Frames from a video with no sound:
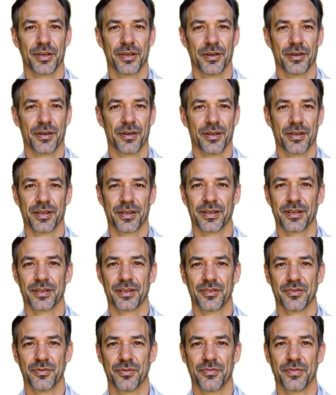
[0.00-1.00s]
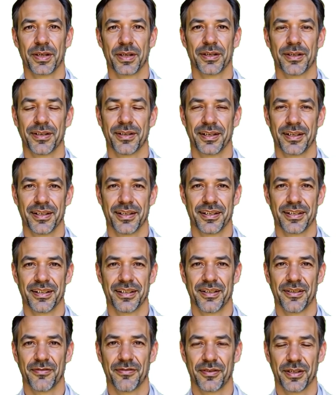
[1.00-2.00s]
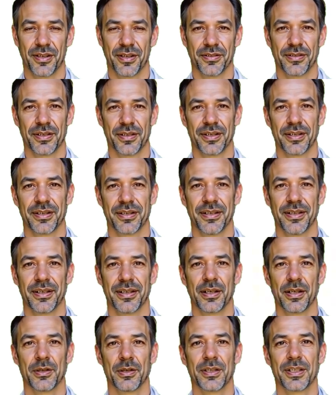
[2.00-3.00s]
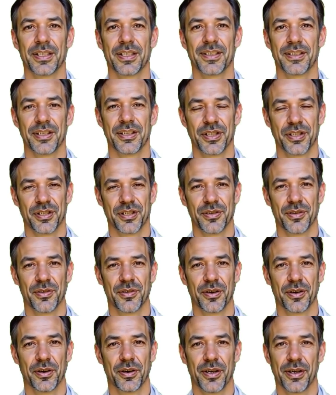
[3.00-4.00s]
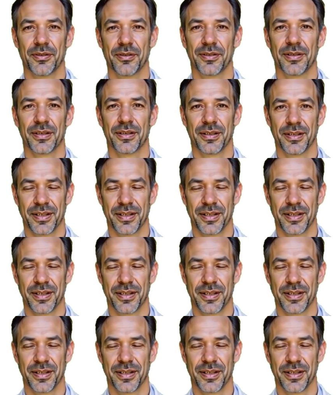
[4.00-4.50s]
which means it helps flush out excess sodium and fluid from the body.